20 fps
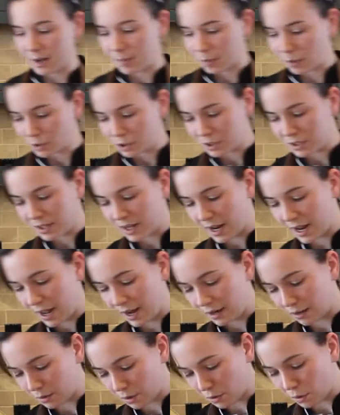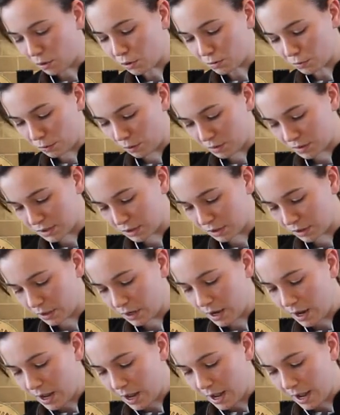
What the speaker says: I purchased that at a local grocer.